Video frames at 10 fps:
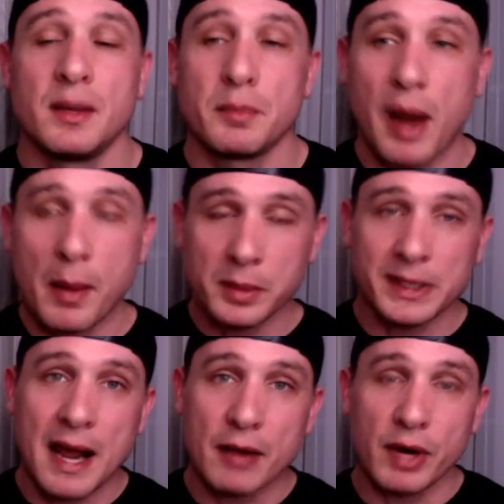Probably
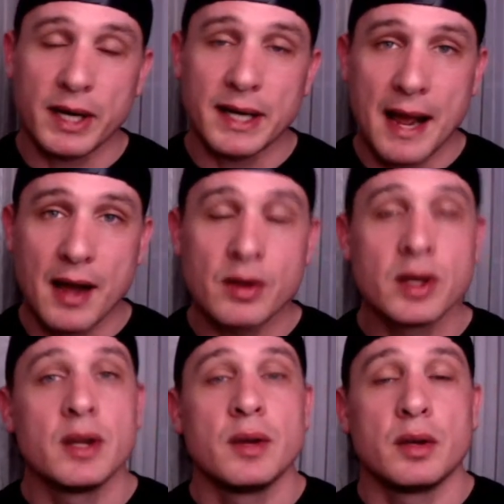not right now
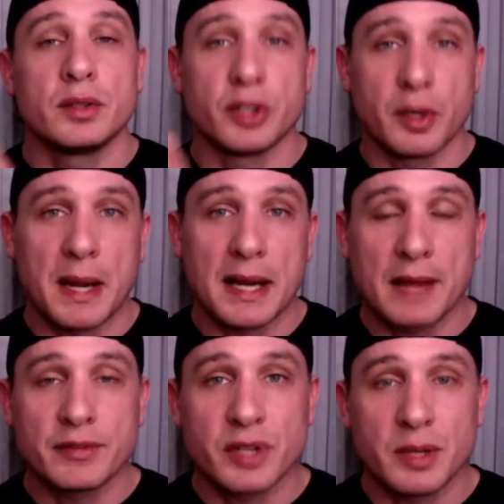during my
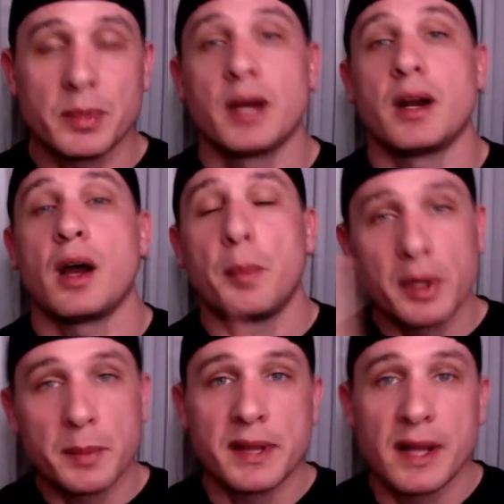live stream, but I'll put
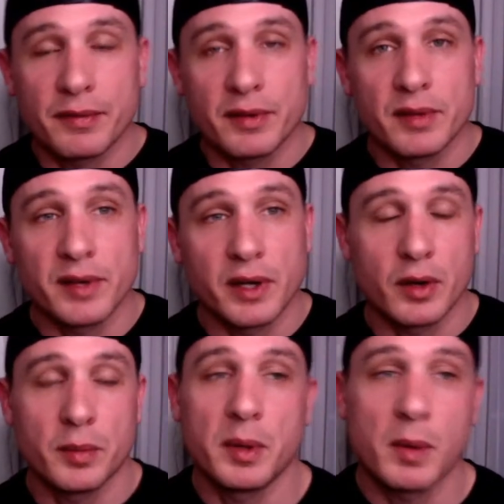them in there for the video
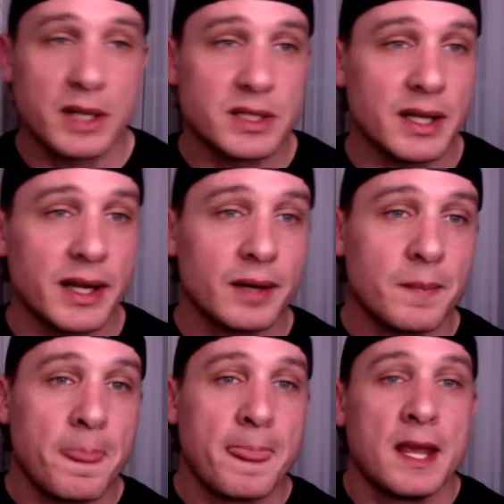to be watched later.
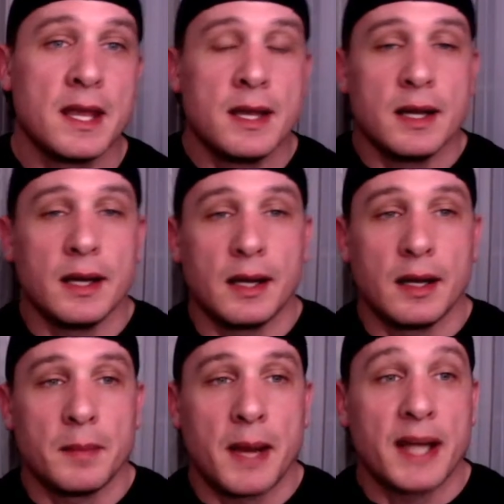
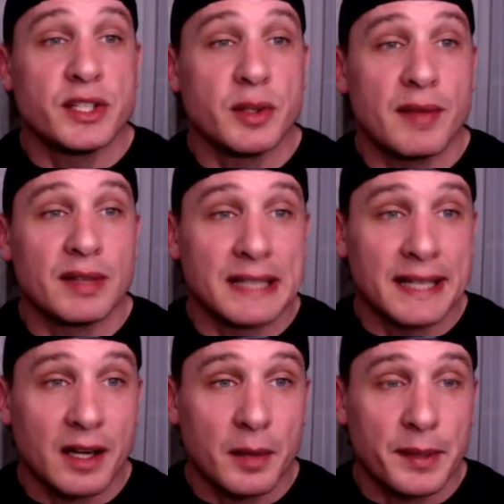Um, I do have a
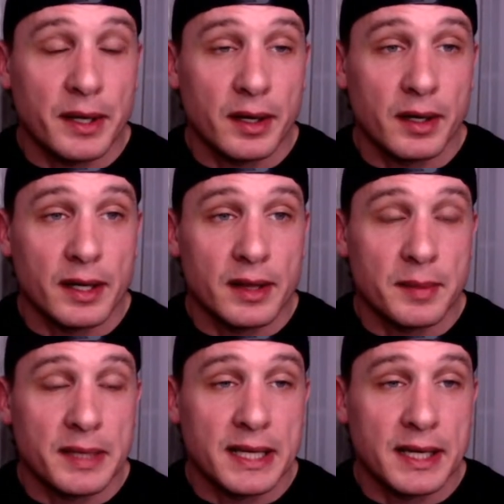link up here in the
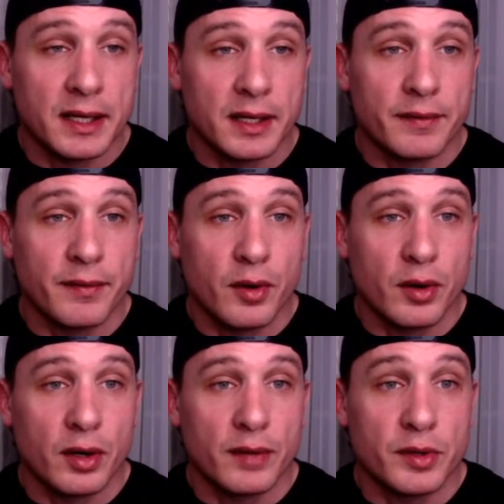beginning
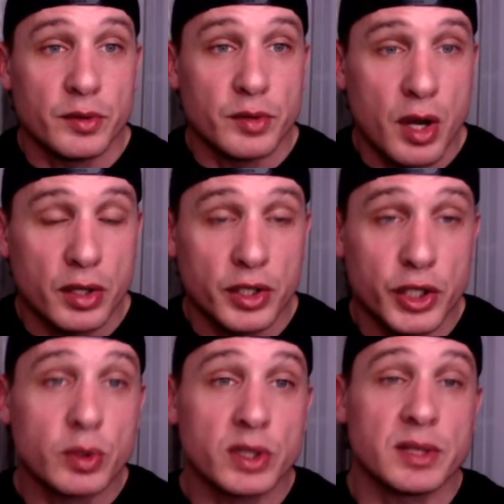for if you know
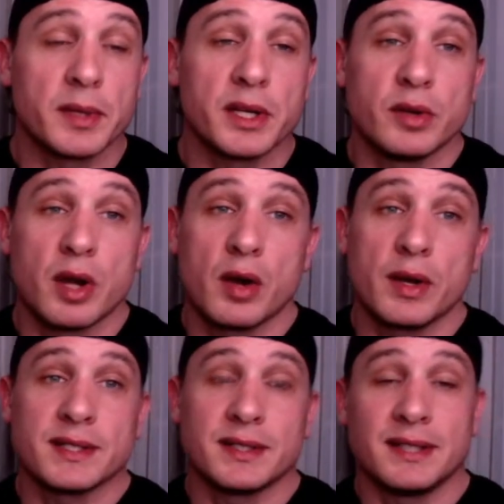you or somebody you know
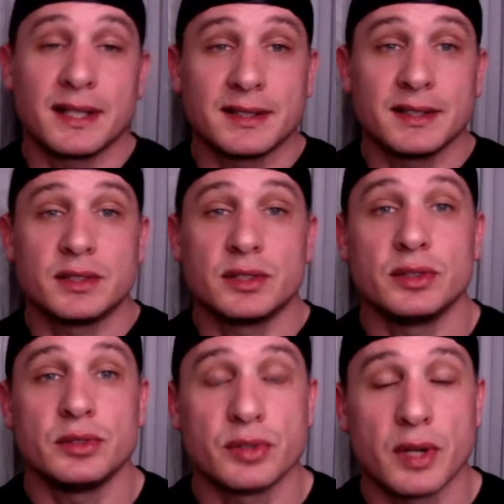is addicted
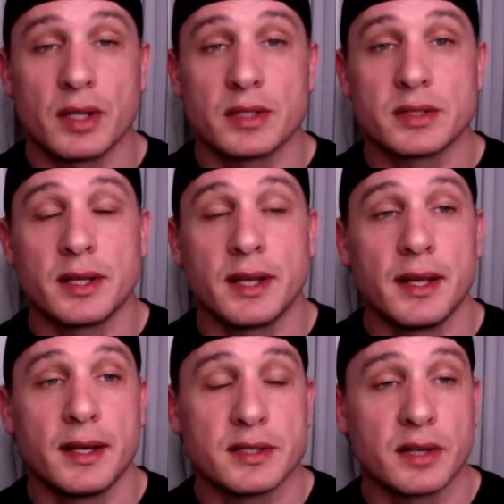to drugs
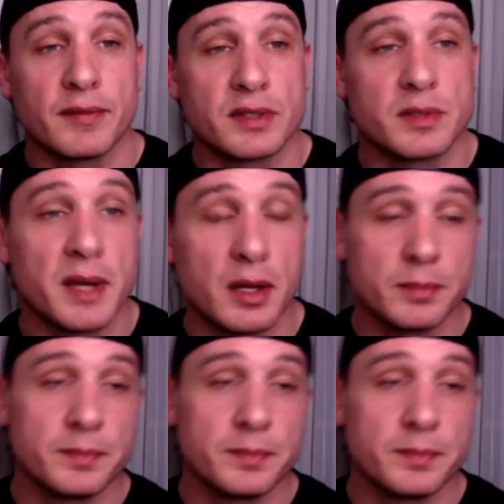and is looking for some help.